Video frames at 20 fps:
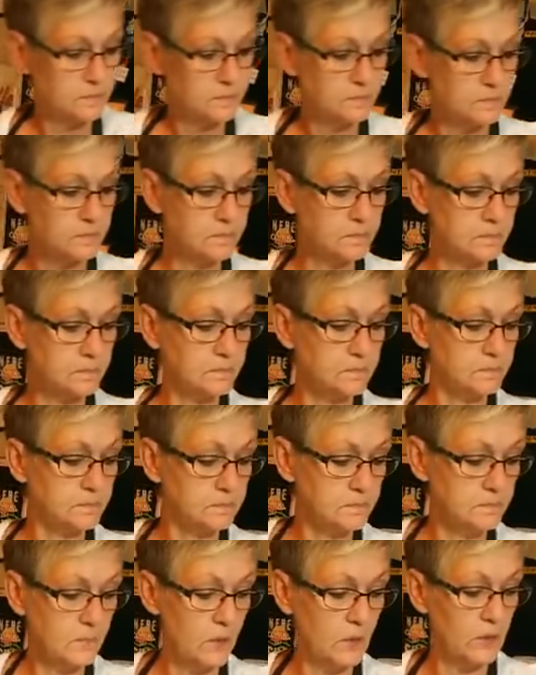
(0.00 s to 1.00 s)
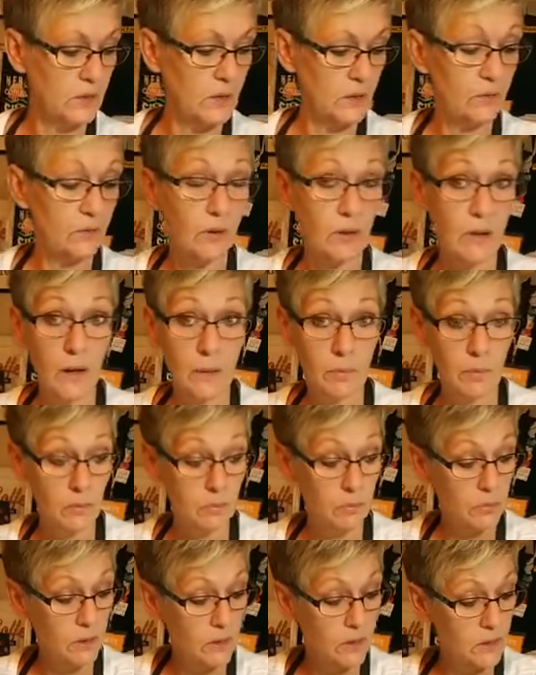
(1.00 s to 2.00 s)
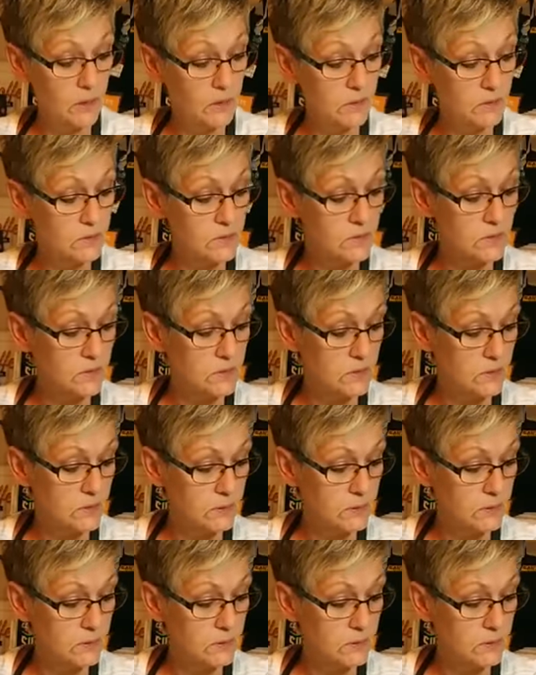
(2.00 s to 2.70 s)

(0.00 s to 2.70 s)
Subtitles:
I'm going to give a couple minutes.